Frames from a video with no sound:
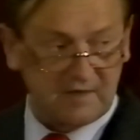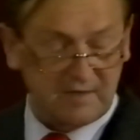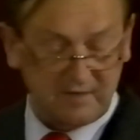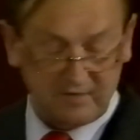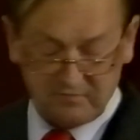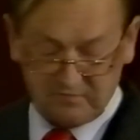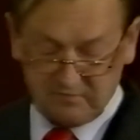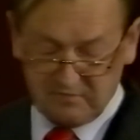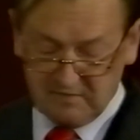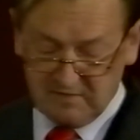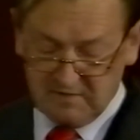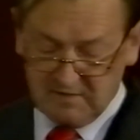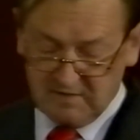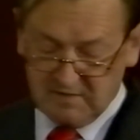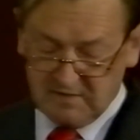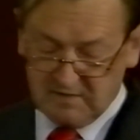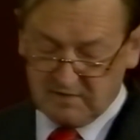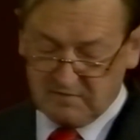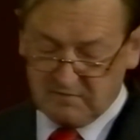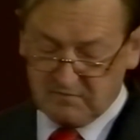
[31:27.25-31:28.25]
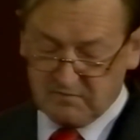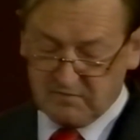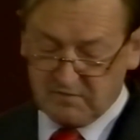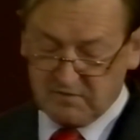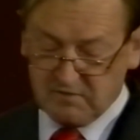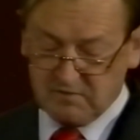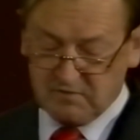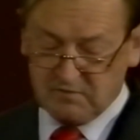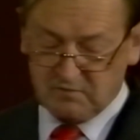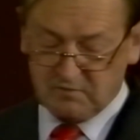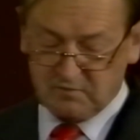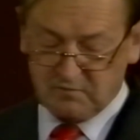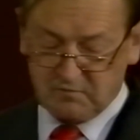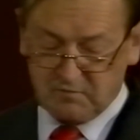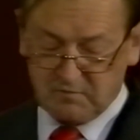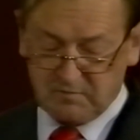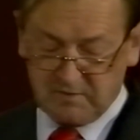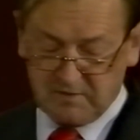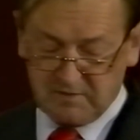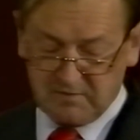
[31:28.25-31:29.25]
us in a very
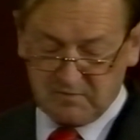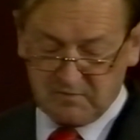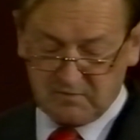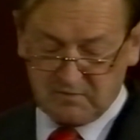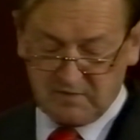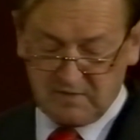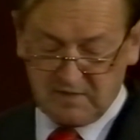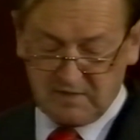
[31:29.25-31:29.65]
thoughtful paper to